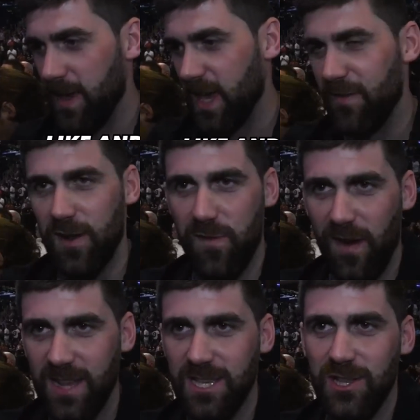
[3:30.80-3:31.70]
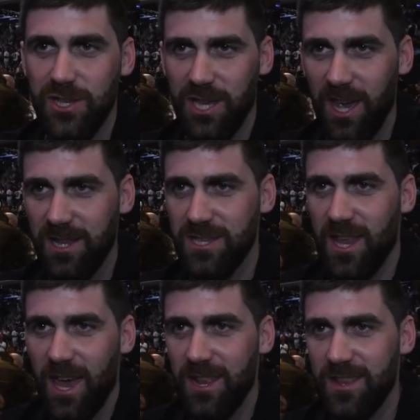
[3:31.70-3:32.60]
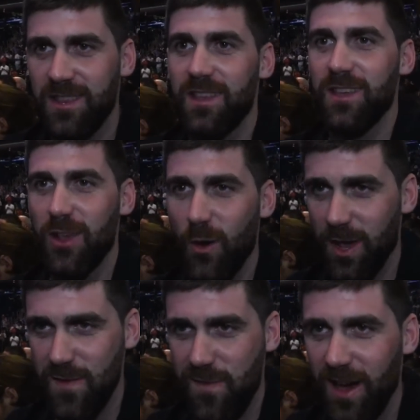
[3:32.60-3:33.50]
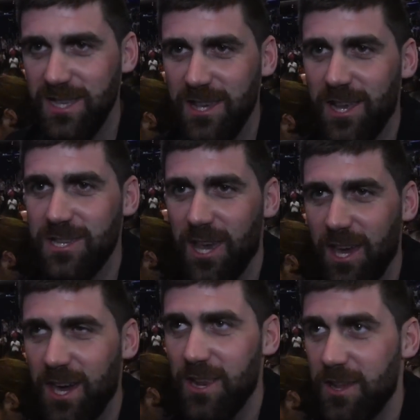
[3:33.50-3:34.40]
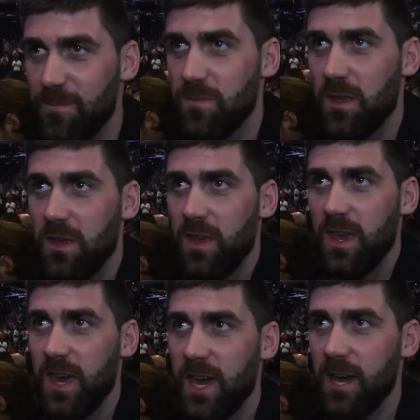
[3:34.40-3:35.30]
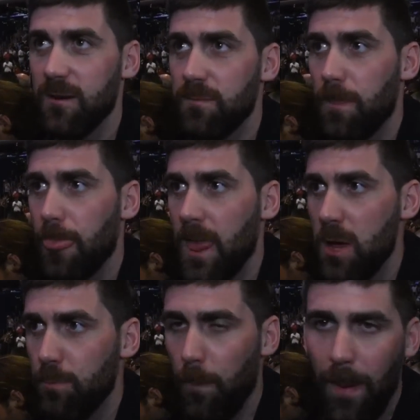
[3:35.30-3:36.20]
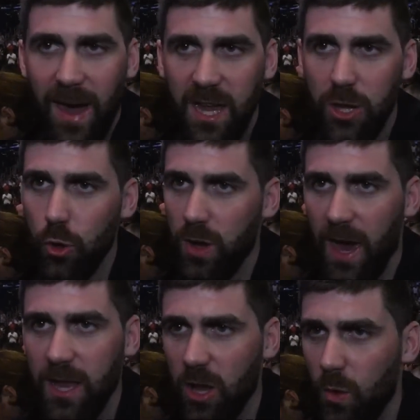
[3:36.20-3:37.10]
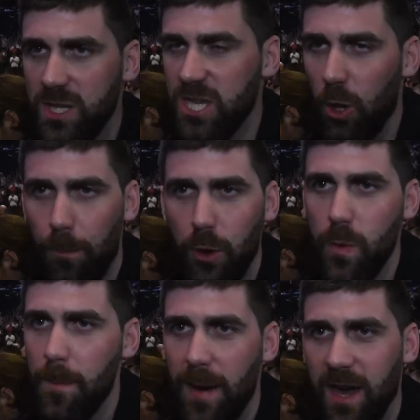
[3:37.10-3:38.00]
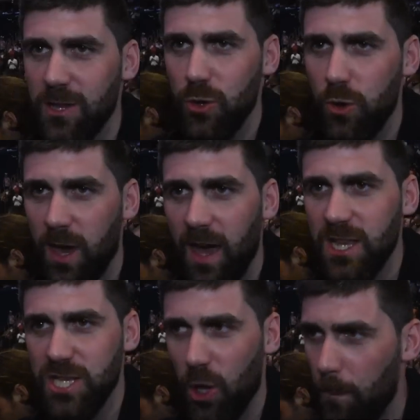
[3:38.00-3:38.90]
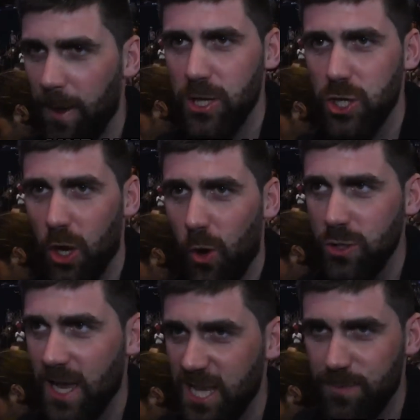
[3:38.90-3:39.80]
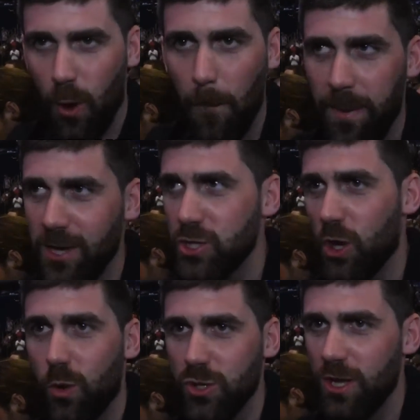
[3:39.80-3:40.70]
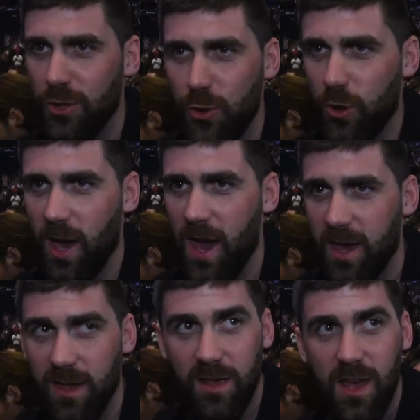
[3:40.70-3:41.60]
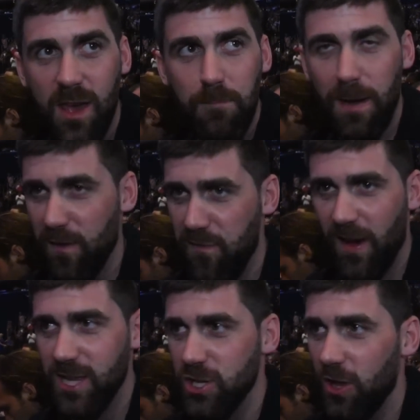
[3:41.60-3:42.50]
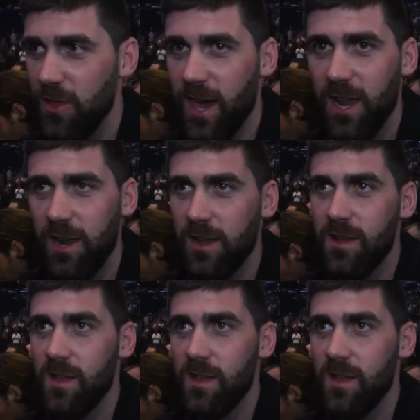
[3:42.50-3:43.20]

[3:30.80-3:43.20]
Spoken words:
given a fight in the States, then, you know, you're a fighter, you're taking. But back in the UK, though, it's still booming back in the UK. There's still big shows. Eddie's putting big shows on the UK and big fights on there.